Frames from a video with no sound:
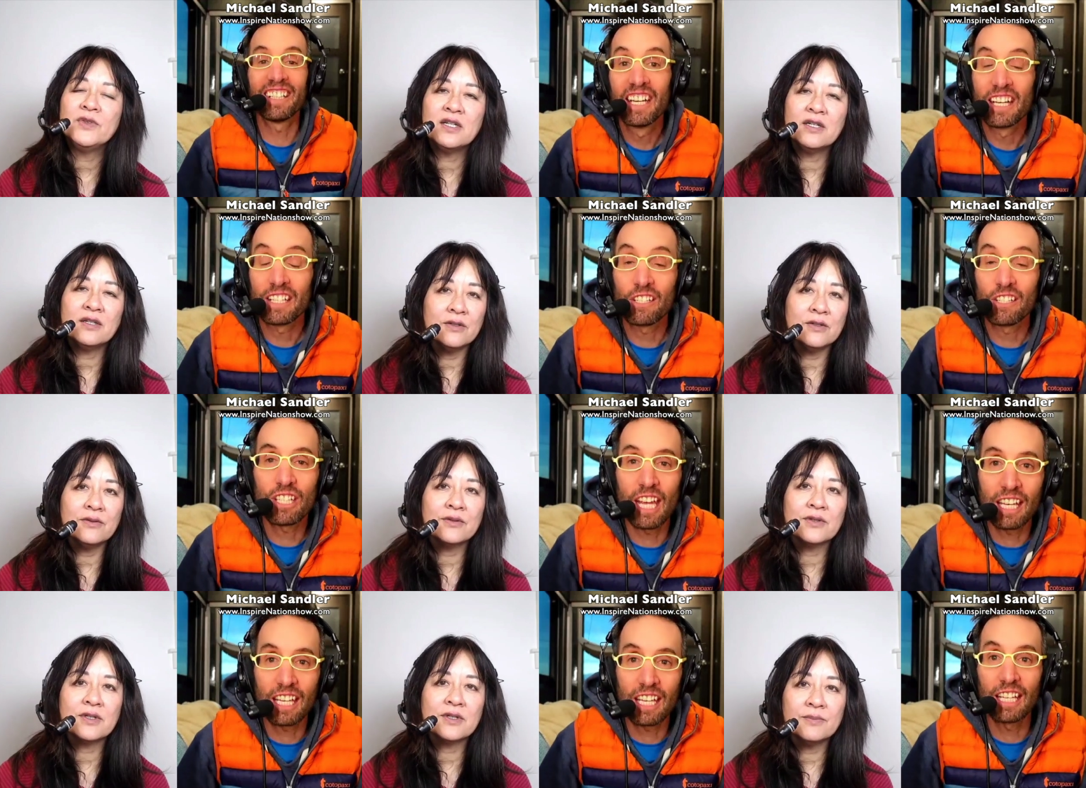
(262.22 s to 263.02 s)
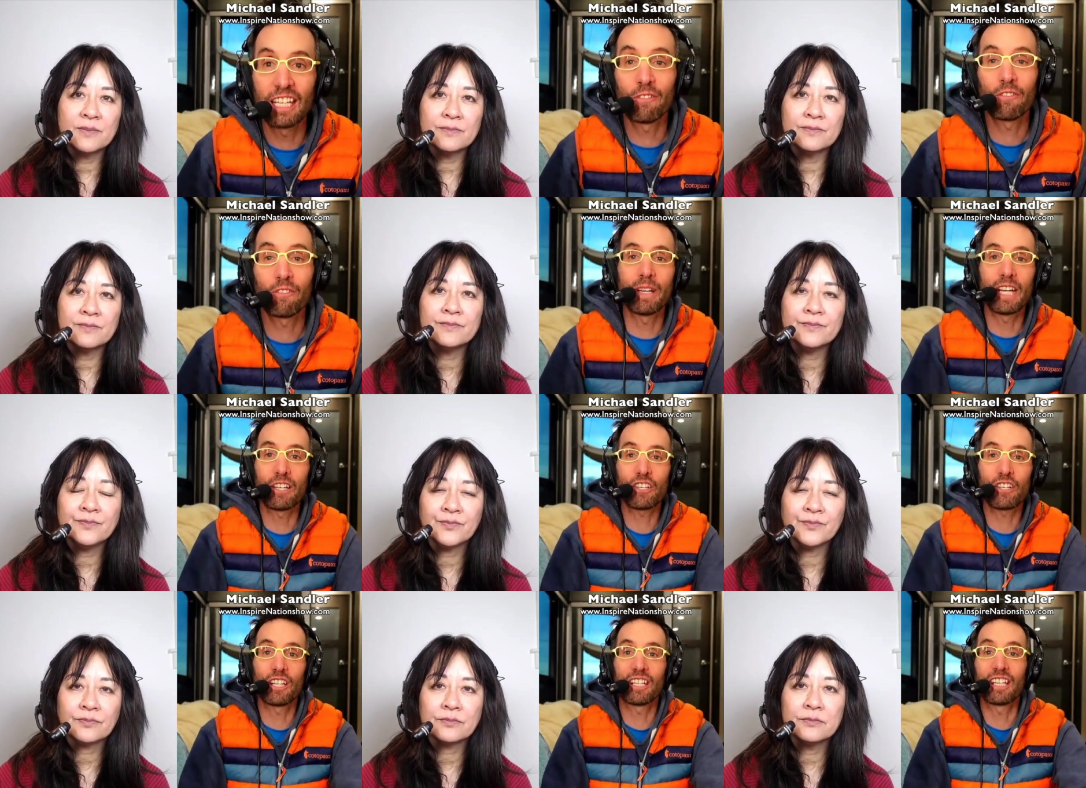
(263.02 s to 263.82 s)
Speaker 1: Yeah, you take in
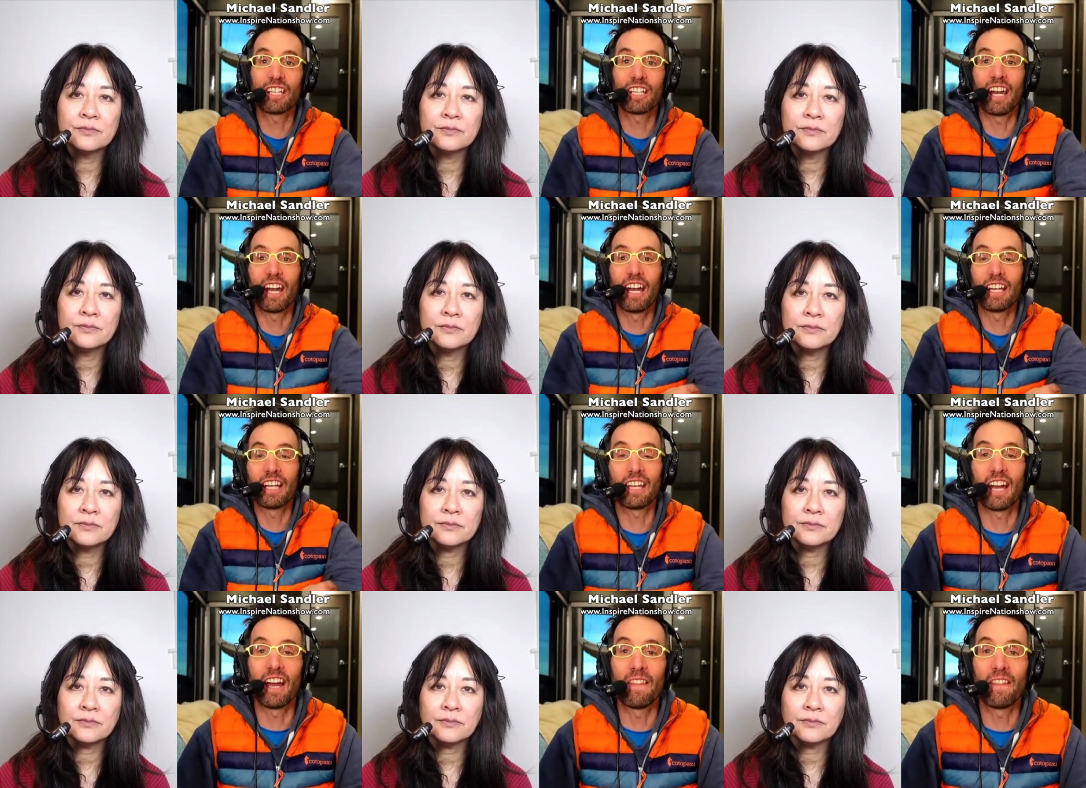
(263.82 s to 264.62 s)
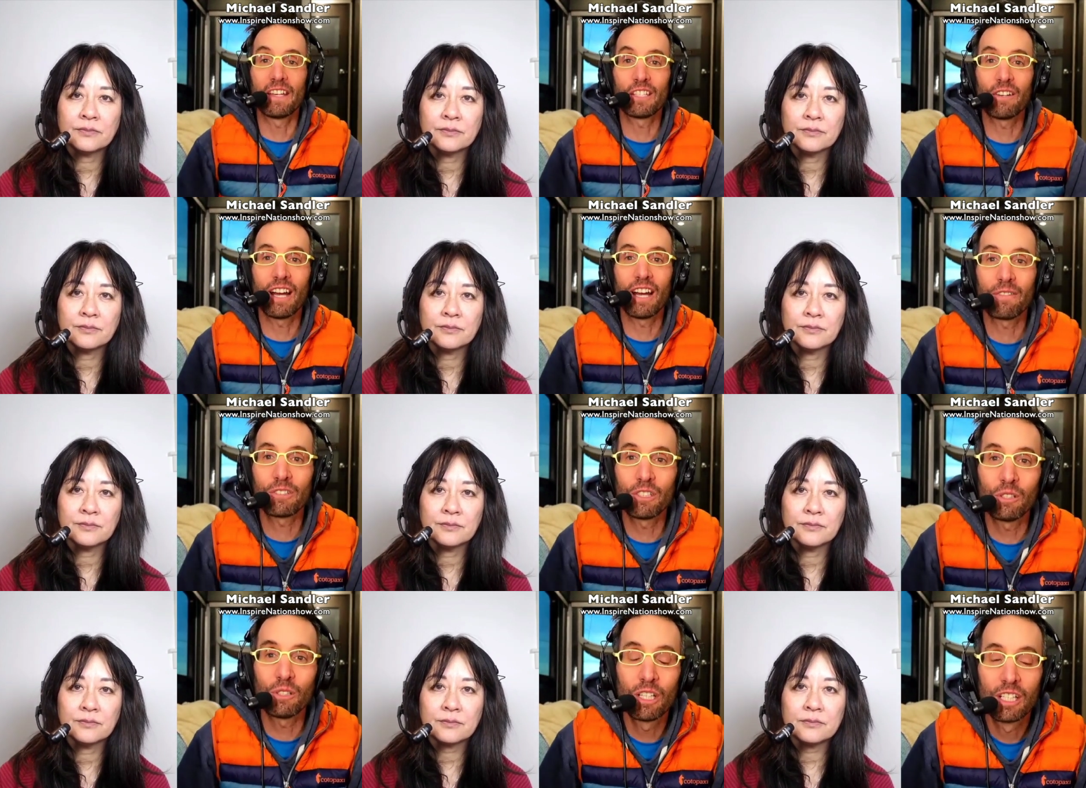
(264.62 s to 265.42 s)
information and then you have
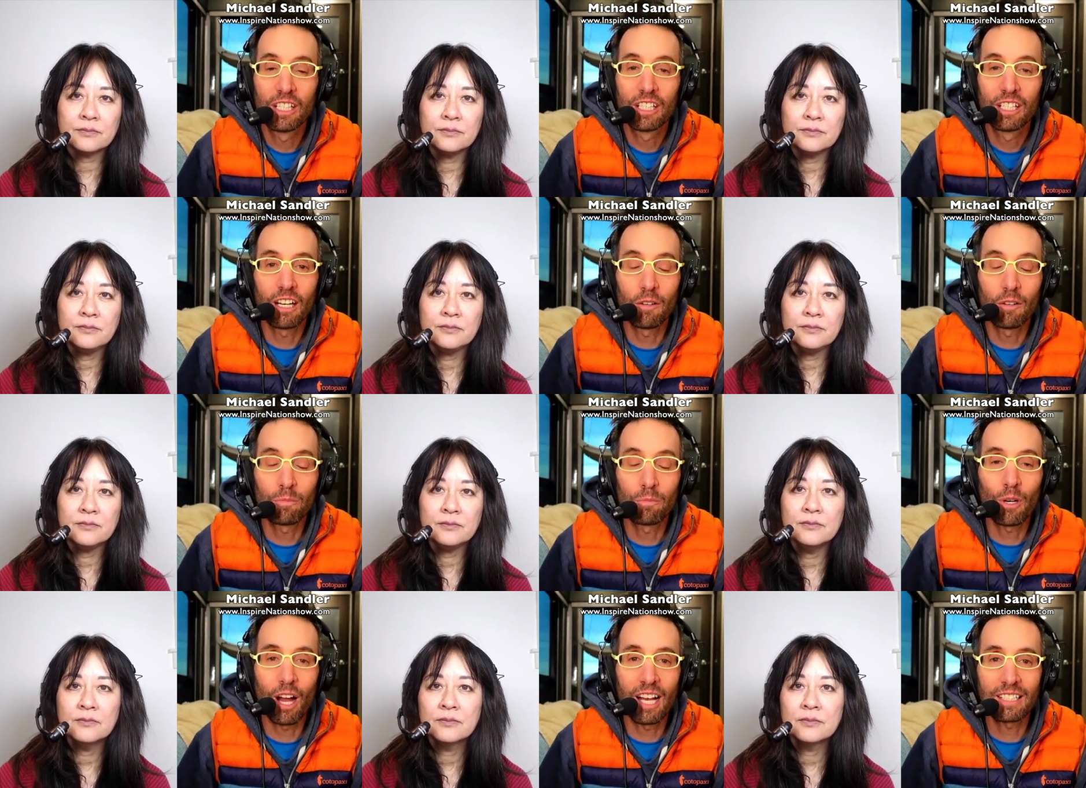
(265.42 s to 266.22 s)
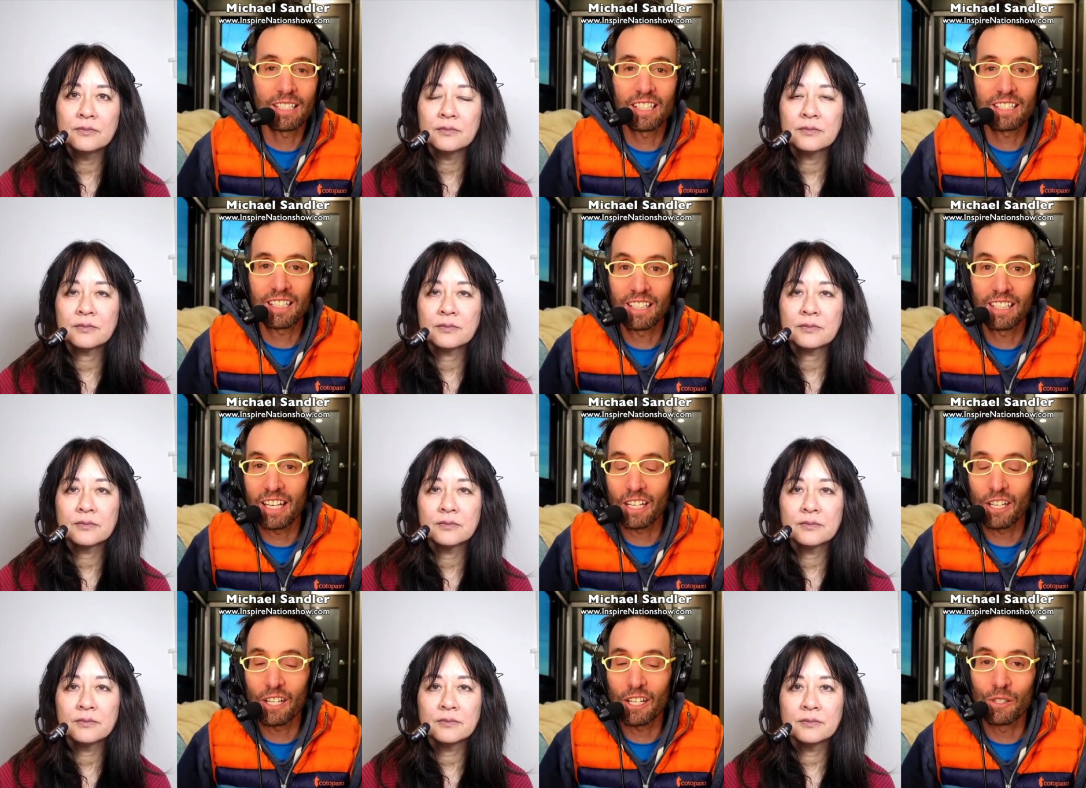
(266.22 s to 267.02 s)
to process and let
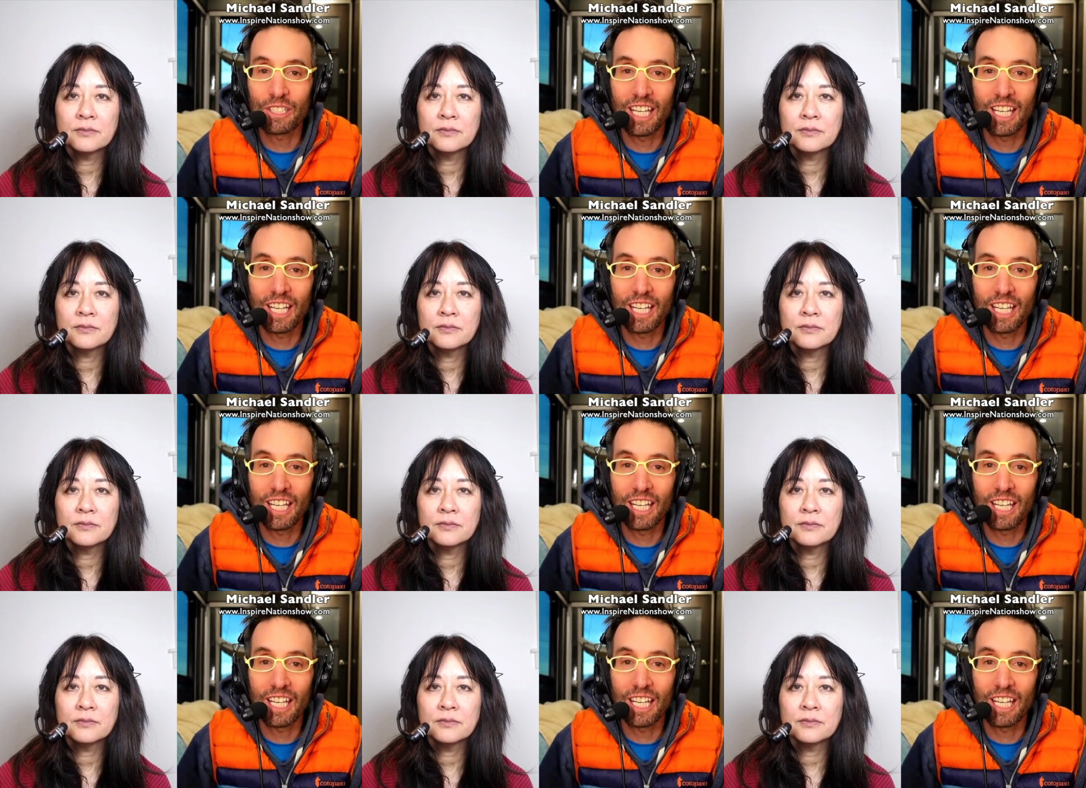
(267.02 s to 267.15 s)
it go.